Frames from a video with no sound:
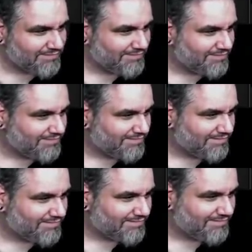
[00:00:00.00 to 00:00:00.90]
Probably
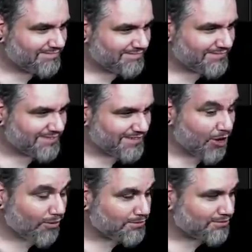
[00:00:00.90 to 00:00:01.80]
never.
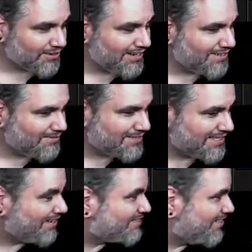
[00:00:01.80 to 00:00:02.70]
No, it was, it was
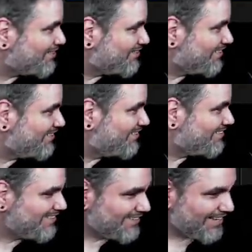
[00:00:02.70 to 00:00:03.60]
announced, actually.
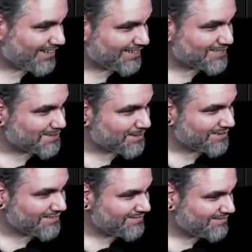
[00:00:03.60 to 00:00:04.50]
Ooh. In, like, less than a
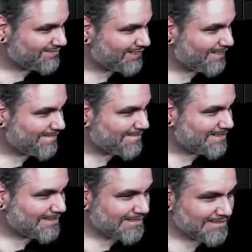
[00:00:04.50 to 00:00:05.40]
month.
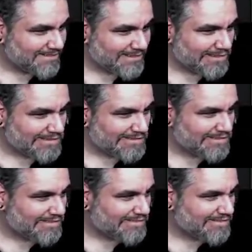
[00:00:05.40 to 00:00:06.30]
Yum.
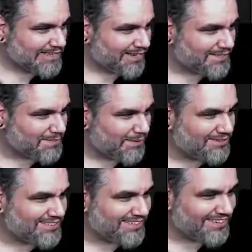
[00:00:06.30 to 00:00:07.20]
because he
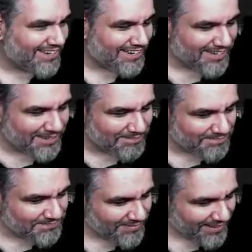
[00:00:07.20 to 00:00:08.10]
posted
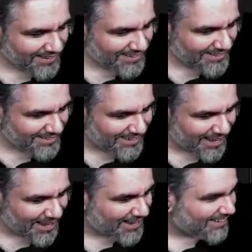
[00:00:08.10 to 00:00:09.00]
um,
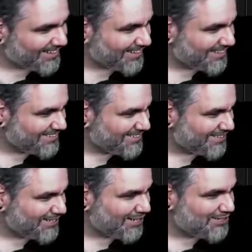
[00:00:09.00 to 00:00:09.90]
a, uh,
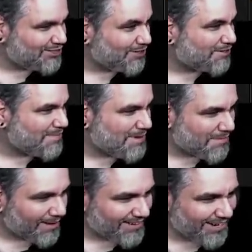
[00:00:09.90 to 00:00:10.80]
a a joke meme
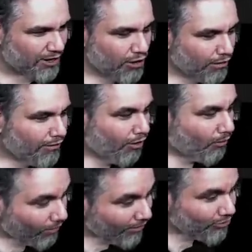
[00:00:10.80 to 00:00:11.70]
about like,
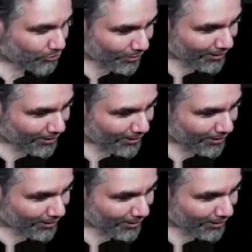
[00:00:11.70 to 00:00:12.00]
when's